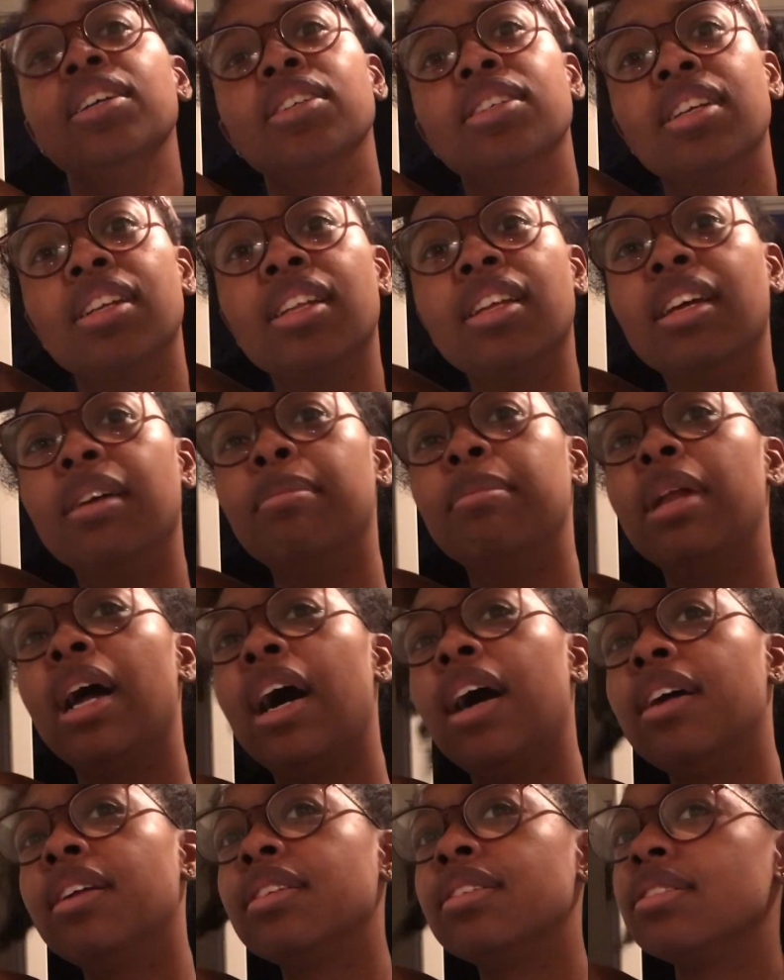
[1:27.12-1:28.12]
usually am
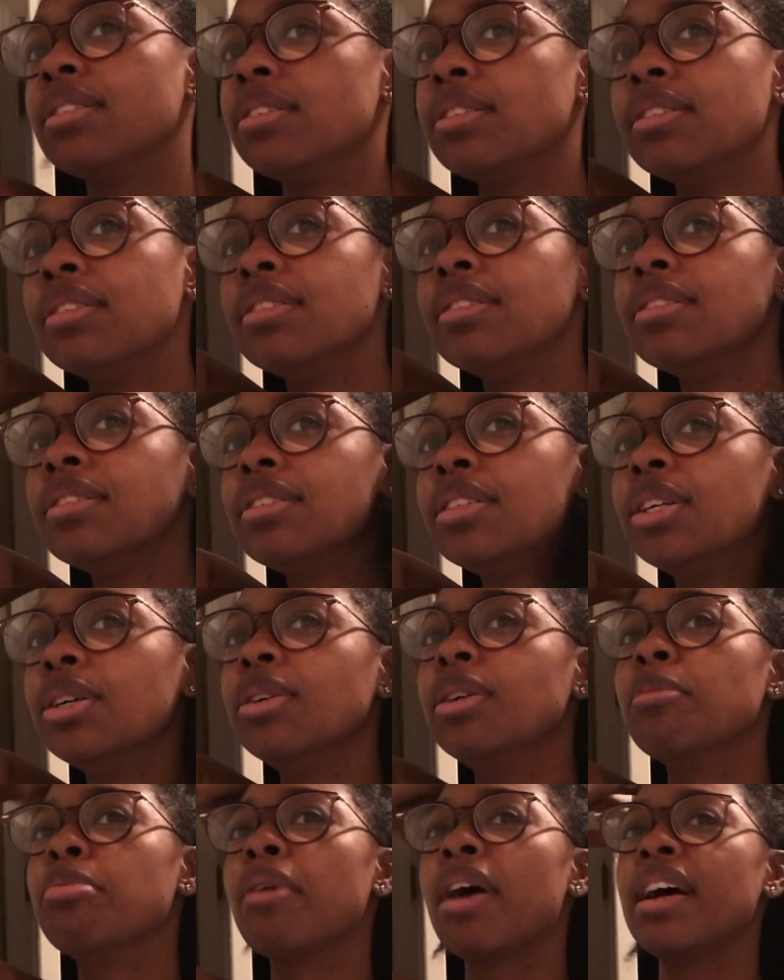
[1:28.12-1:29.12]
not
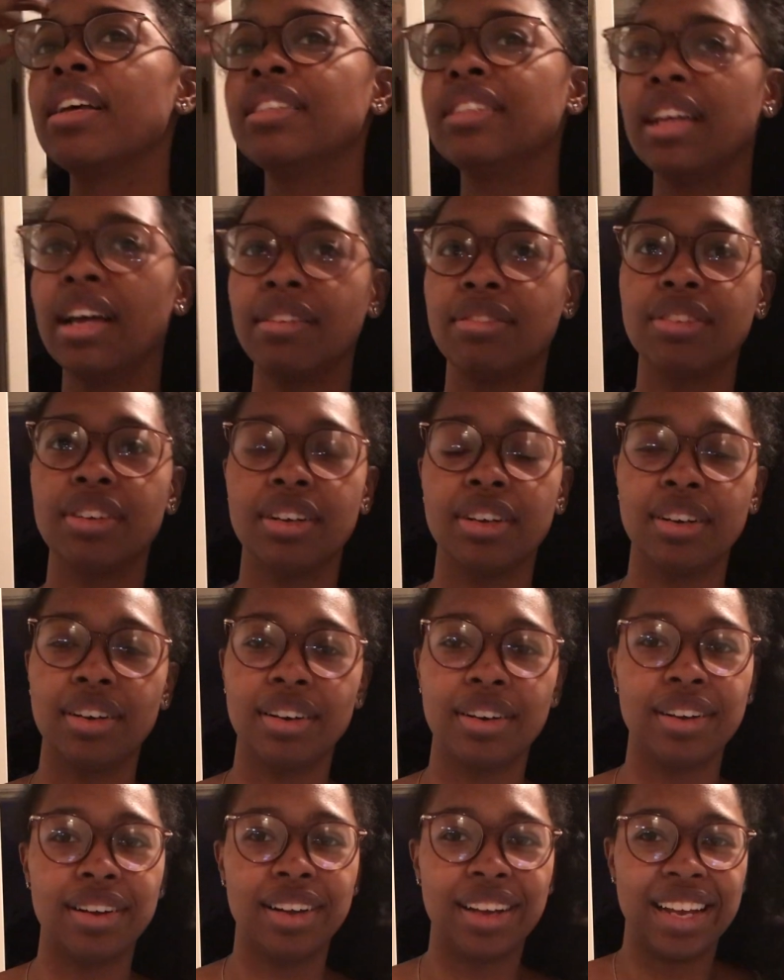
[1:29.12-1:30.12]
too depressed after
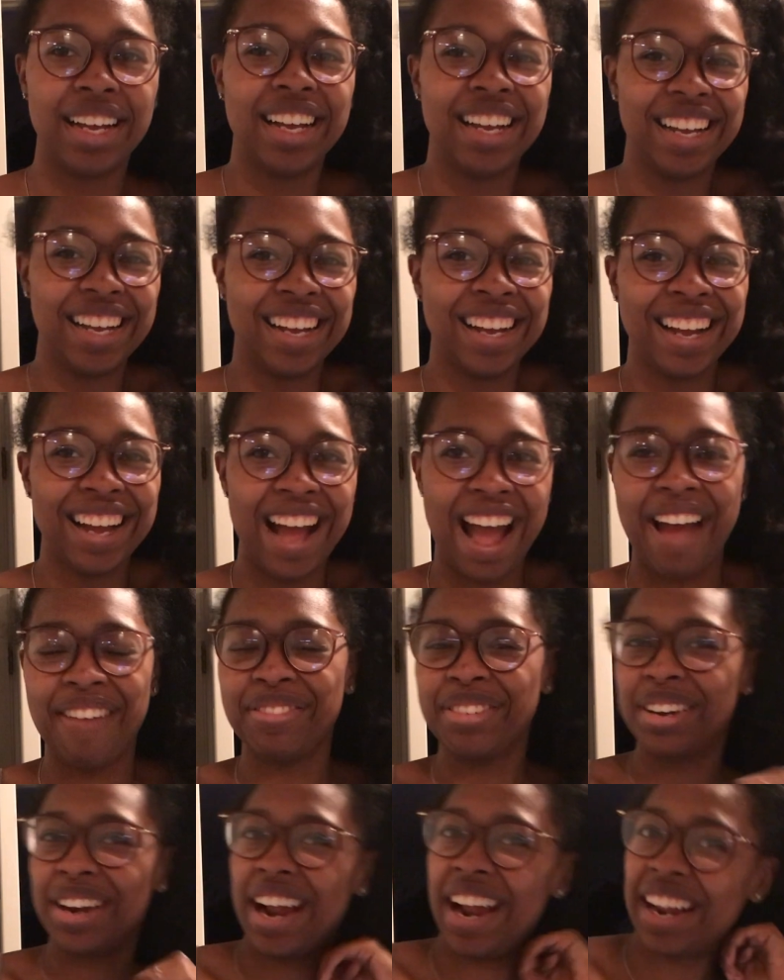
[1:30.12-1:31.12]

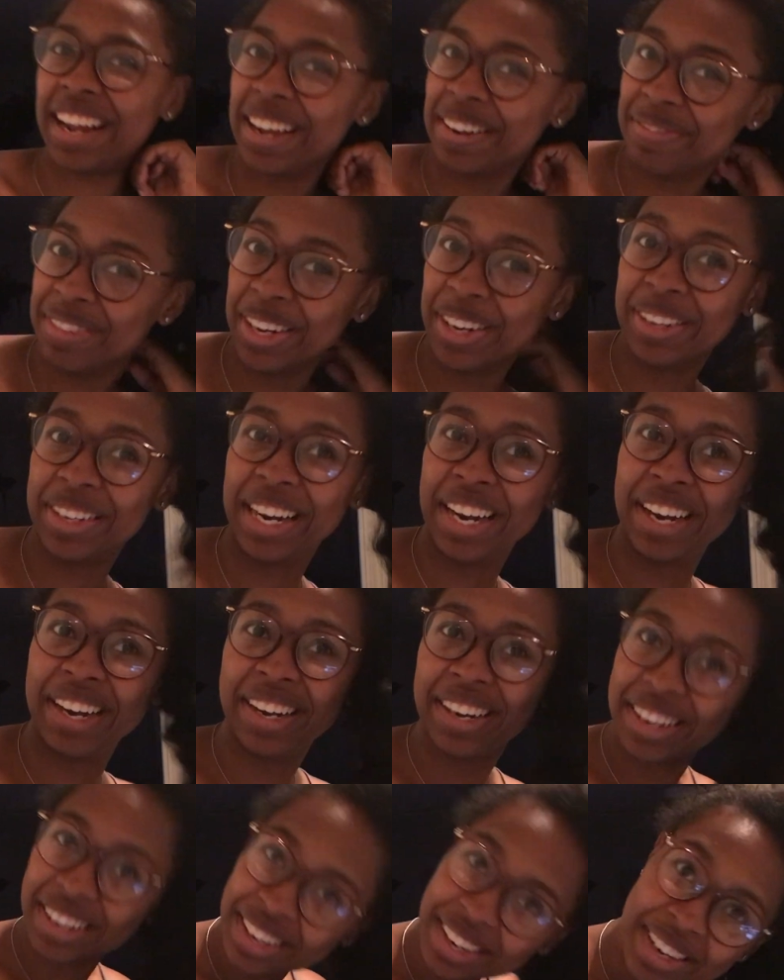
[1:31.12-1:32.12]
I cut my own
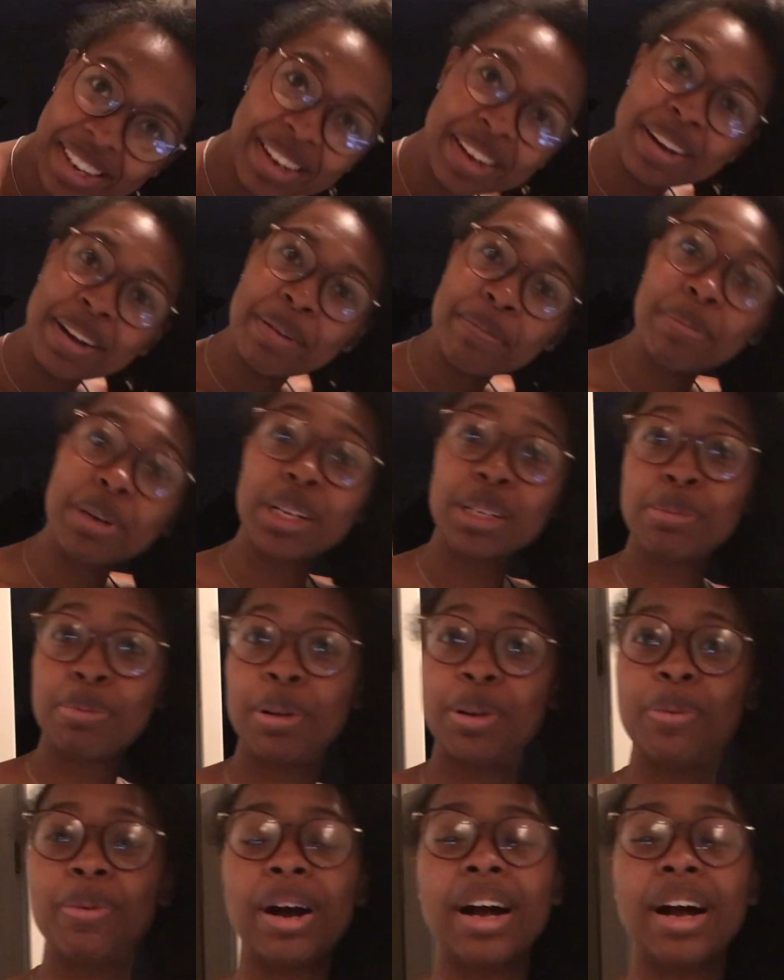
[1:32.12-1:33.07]
hair. But it's been a